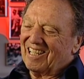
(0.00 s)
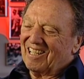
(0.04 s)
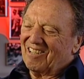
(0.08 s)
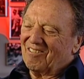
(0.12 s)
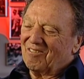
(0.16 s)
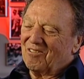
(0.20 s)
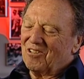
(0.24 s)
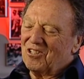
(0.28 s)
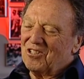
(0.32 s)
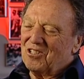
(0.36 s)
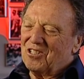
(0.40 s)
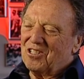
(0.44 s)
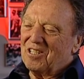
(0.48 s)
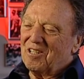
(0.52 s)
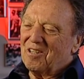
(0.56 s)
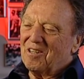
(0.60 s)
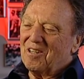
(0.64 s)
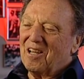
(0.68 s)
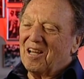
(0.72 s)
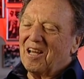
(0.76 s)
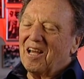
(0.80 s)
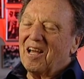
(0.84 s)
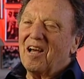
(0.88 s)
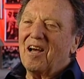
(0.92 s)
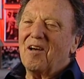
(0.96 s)
it was
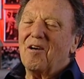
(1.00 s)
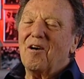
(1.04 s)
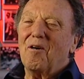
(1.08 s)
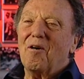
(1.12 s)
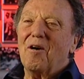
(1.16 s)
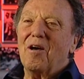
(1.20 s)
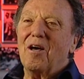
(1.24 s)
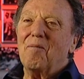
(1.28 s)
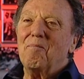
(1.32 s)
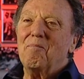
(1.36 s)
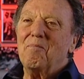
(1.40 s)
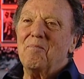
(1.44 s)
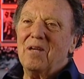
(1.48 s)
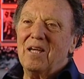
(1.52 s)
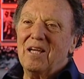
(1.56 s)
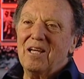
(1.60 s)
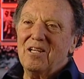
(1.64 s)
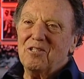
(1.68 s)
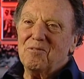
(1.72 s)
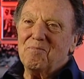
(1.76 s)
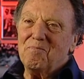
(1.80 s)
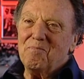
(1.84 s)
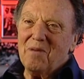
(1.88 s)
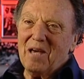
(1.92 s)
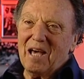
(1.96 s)
um,
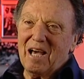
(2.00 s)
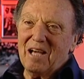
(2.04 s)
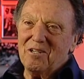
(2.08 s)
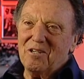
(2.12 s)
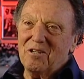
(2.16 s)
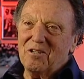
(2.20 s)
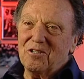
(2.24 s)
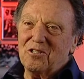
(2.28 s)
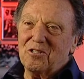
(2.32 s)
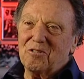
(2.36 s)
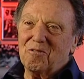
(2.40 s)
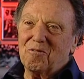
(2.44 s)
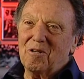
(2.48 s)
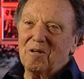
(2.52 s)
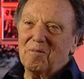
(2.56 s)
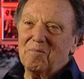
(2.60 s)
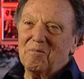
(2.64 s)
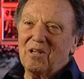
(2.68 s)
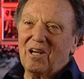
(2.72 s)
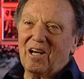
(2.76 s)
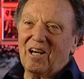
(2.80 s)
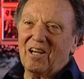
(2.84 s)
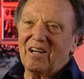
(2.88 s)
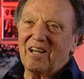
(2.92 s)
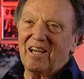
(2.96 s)
his
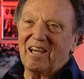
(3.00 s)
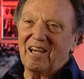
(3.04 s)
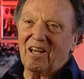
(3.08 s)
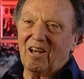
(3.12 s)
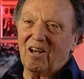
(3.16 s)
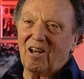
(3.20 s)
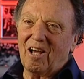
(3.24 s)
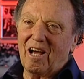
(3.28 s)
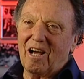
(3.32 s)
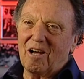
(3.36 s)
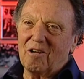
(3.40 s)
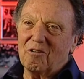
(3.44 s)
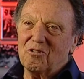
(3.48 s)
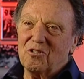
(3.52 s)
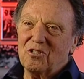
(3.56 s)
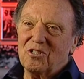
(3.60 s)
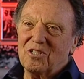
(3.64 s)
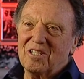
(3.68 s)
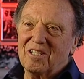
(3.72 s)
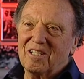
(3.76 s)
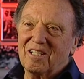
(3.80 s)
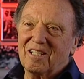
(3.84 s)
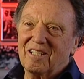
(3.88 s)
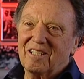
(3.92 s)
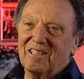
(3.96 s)
manuscript on Hell
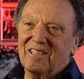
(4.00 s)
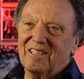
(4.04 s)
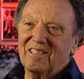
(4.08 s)
House.